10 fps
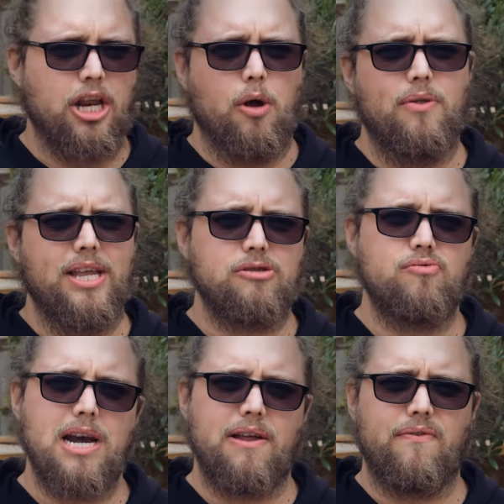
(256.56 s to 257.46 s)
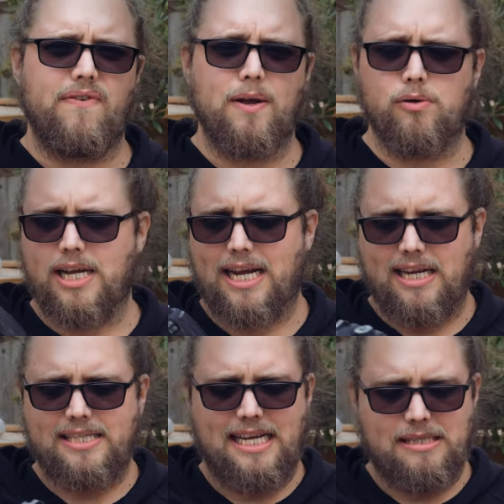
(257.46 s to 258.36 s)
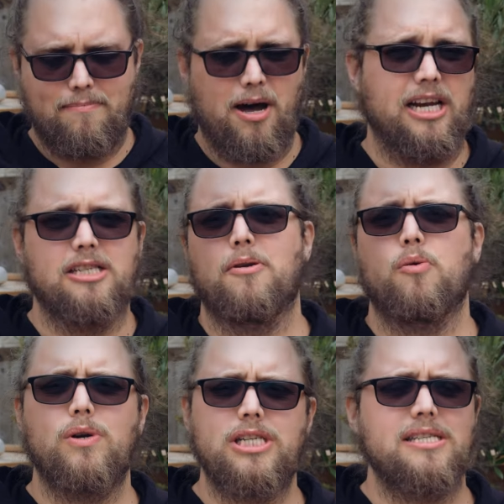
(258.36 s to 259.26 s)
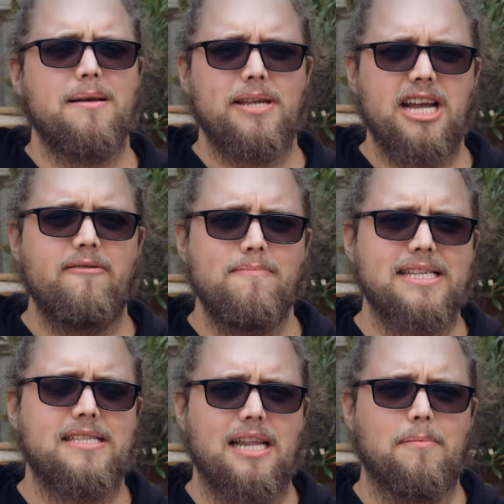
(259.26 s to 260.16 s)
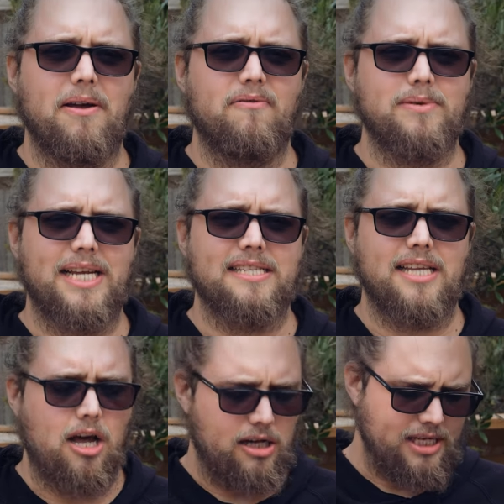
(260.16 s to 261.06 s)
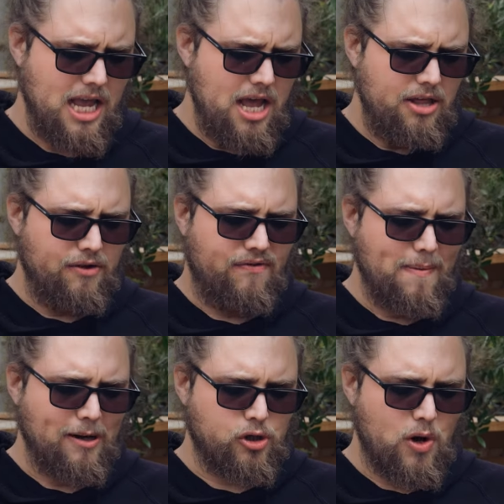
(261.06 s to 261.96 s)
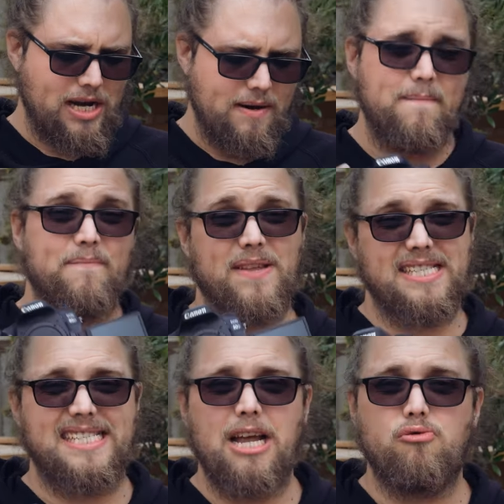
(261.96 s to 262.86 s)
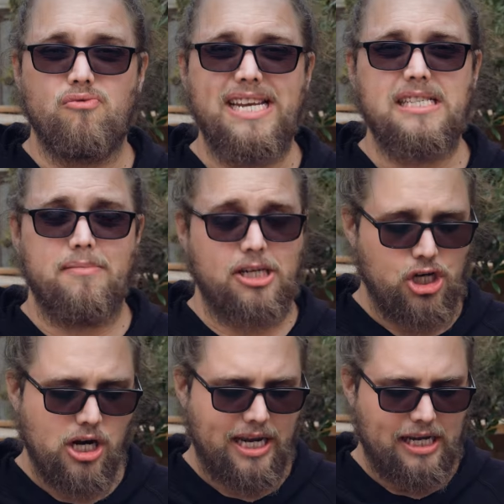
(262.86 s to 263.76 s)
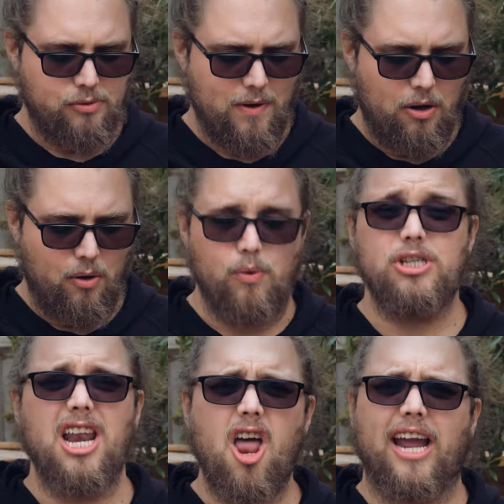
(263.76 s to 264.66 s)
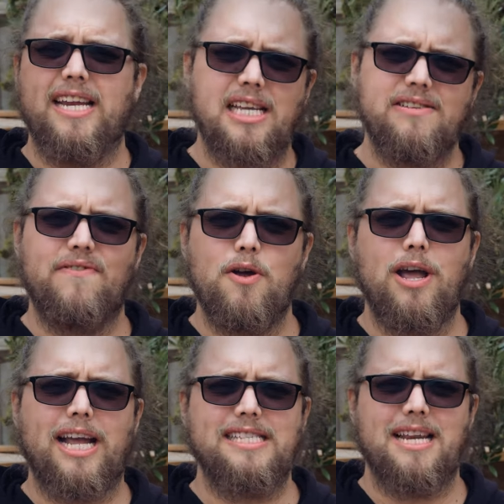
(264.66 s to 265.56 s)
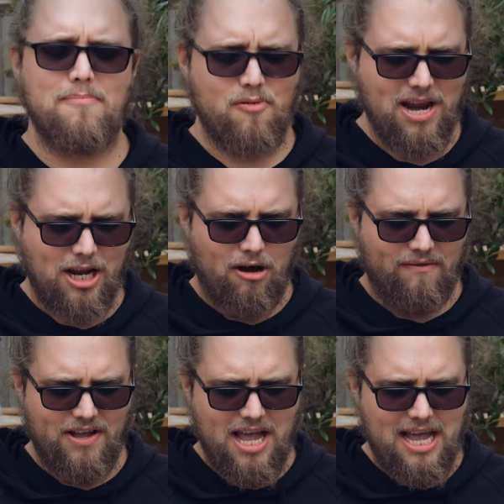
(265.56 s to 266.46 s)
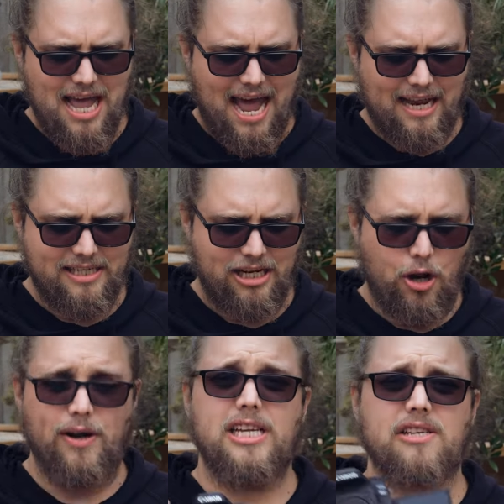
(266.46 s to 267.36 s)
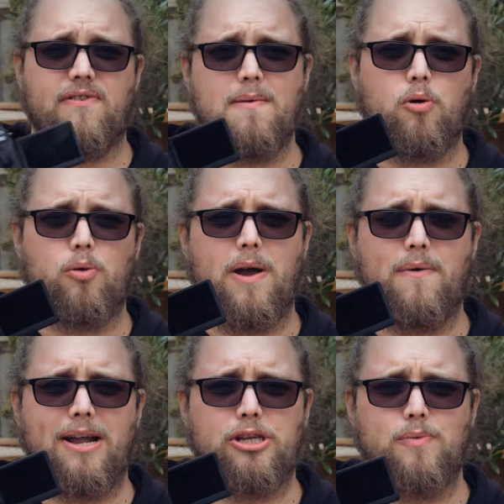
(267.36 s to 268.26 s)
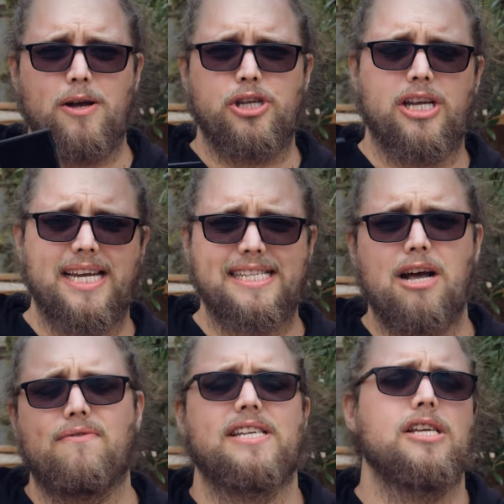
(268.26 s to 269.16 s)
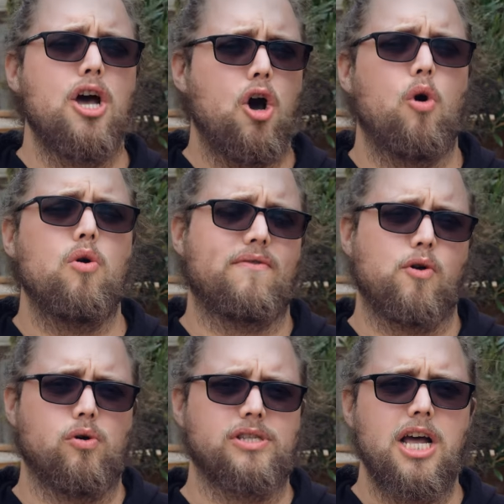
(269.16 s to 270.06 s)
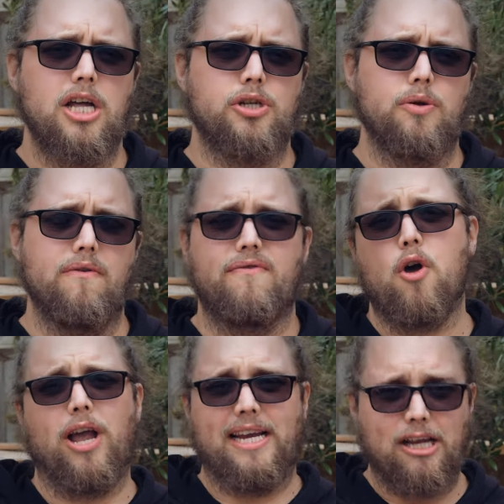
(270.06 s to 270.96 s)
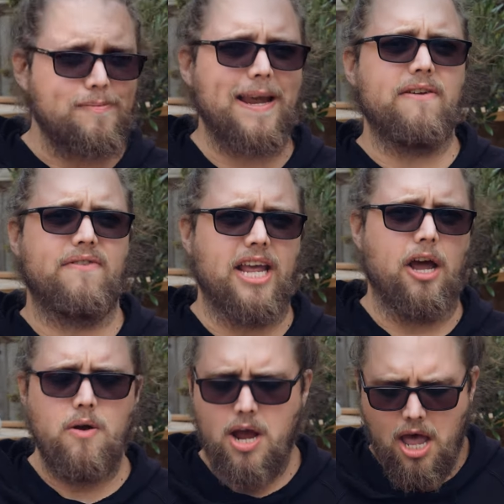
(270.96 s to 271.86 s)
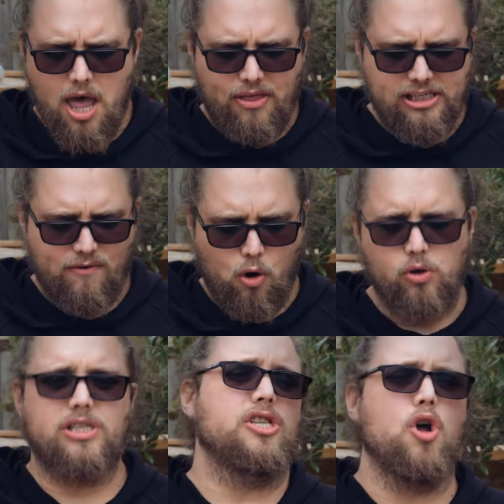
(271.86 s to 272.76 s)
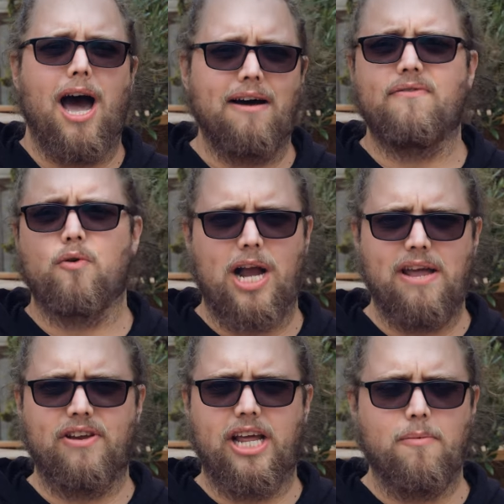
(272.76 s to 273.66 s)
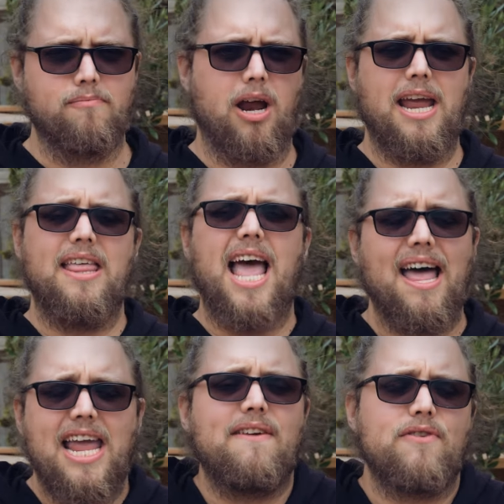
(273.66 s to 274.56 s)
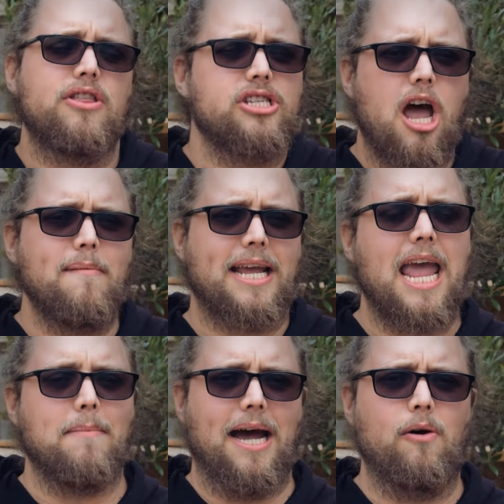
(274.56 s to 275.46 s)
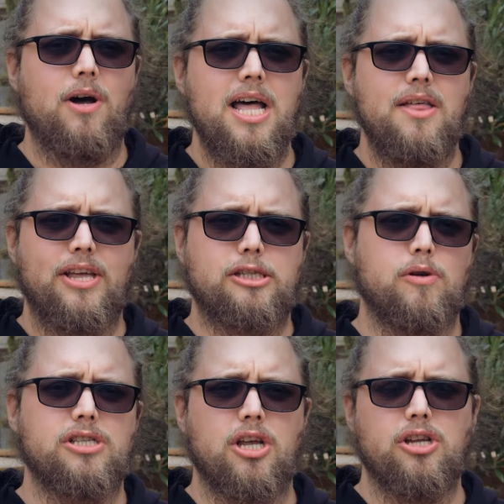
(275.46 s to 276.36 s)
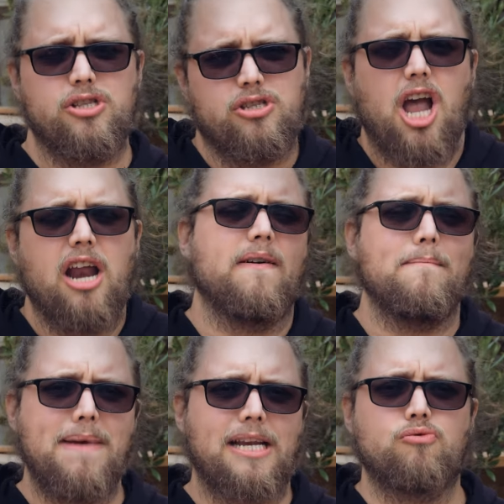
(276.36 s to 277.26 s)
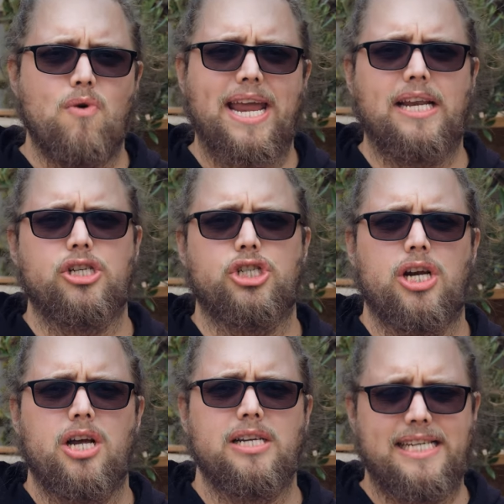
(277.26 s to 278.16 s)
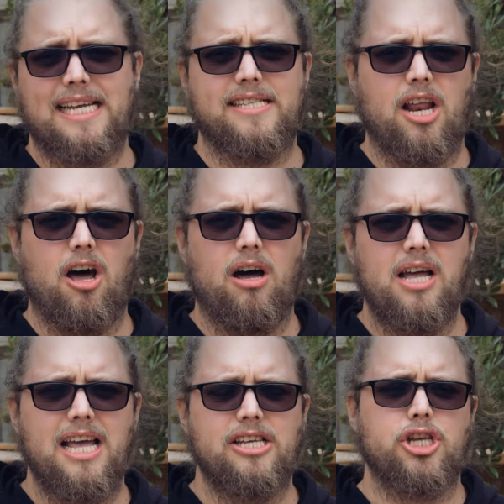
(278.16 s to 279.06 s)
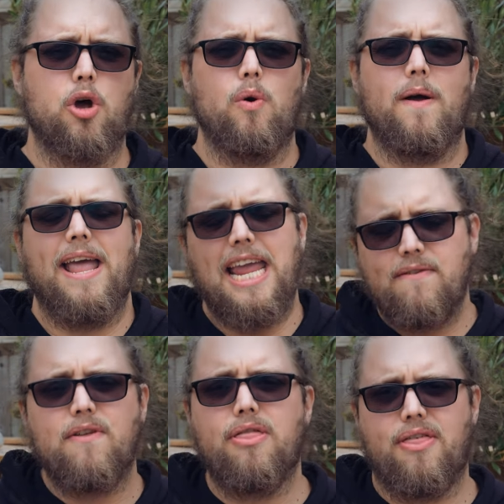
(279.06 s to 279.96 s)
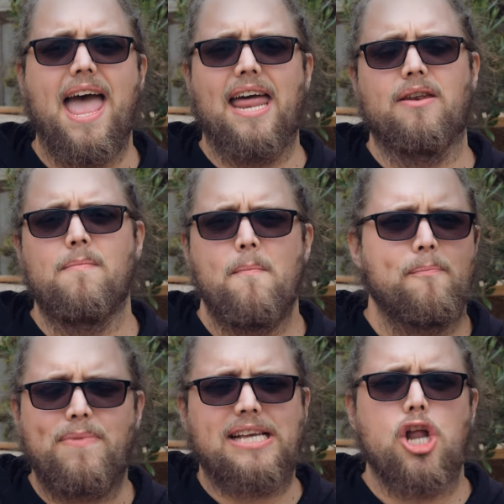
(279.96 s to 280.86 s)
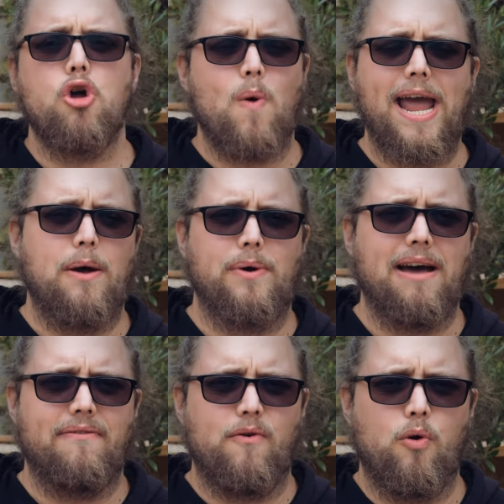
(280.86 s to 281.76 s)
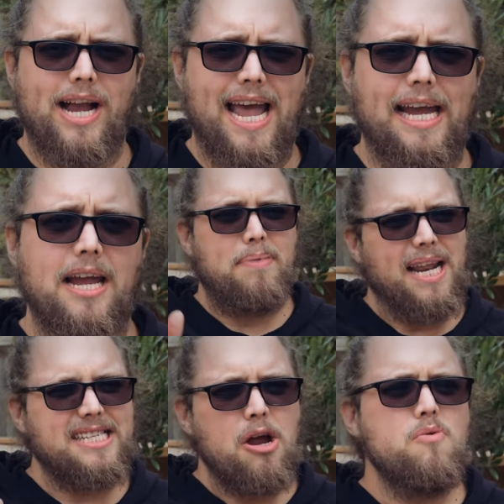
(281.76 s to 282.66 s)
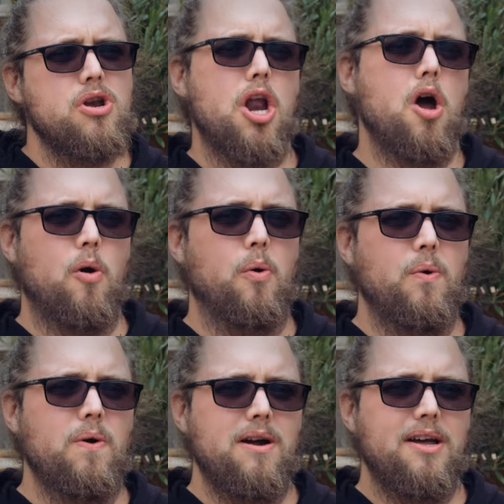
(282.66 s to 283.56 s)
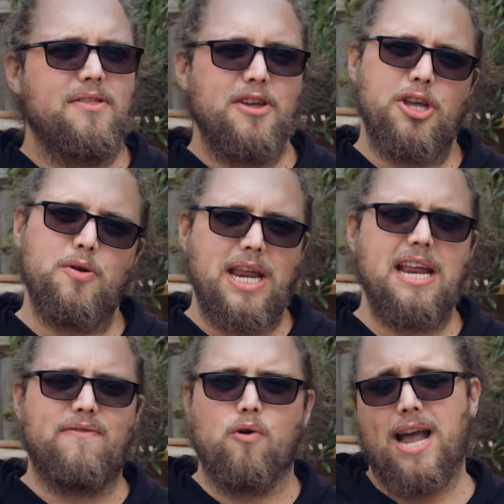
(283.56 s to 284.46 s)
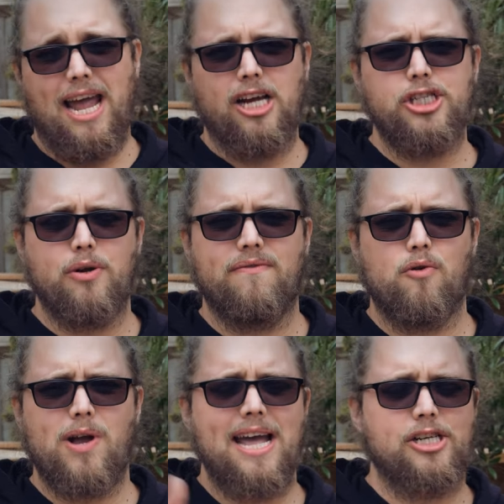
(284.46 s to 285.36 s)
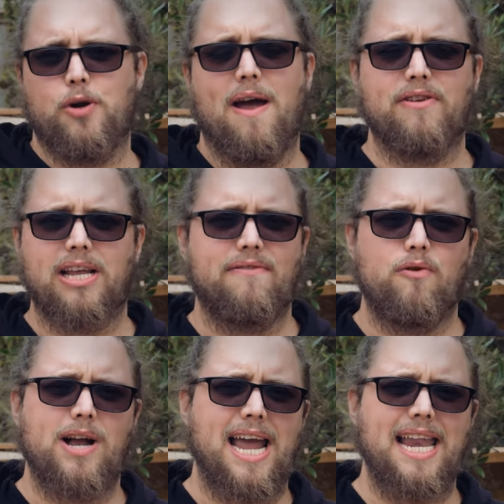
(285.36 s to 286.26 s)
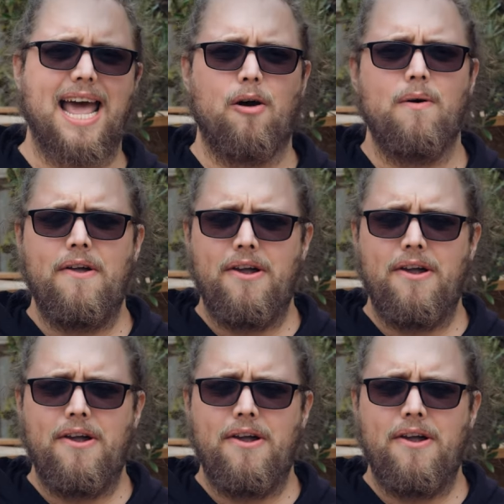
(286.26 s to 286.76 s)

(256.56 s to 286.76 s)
You know, this really feels like it can take some punishment, which is something I've missed a little bit from DSLRs. The flip-out screen, still reasonably chunky as well, which I like. It doesn't feel like it's gonna break off. And, you know, it does flip all the way around as well, so you can take selfies or, of course, do vlogging. Now, speaking of video, this, of course, does not have 4K video, right? Even at the time it came out, this was kind of a mid-range DSLR. So even then, there's no way it would have 4K. But I don't know that you need 4K. I shoot in 4K, I shoot everything in 4K now.